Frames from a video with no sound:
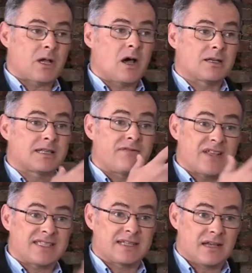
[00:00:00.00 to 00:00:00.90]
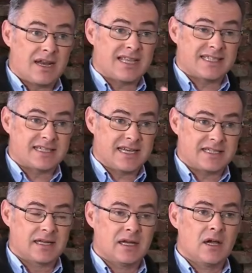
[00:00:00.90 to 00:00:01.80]
this because they've got
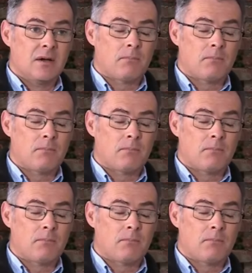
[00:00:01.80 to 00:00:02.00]
instant heat.